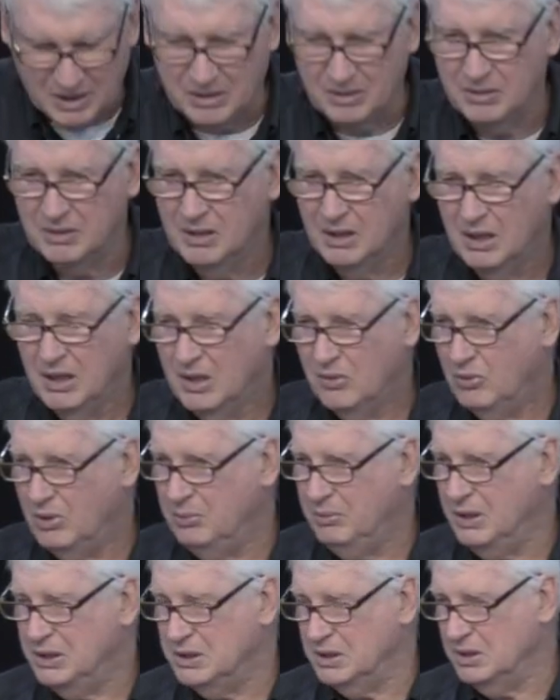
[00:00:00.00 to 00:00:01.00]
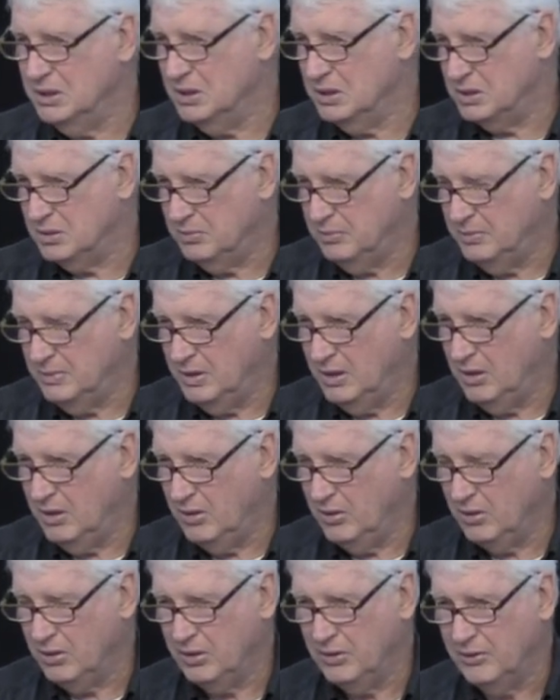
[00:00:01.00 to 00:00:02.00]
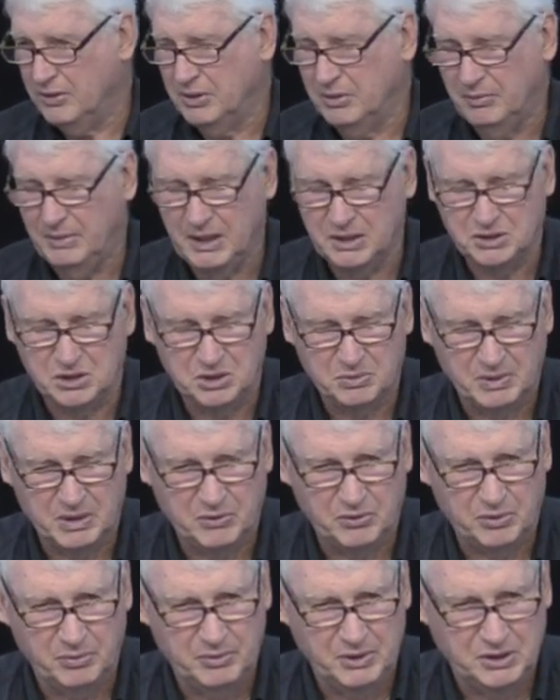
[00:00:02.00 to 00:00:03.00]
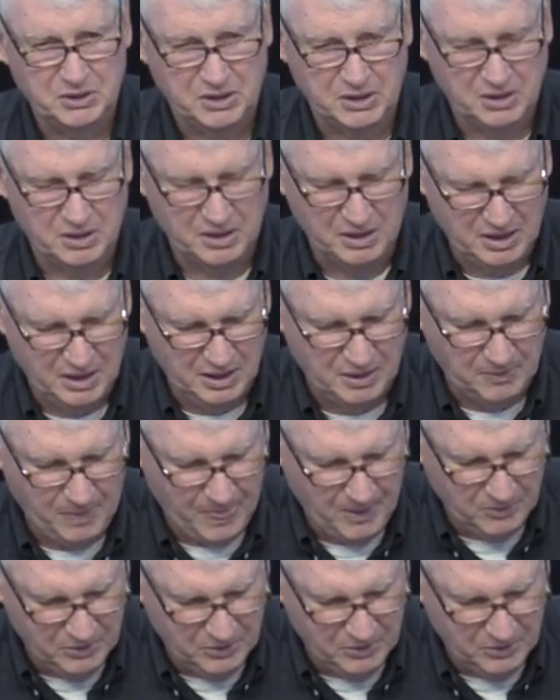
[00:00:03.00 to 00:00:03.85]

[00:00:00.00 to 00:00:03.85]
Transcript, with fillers: And we mentioned this um, earlier in the message, but I want to mention it again.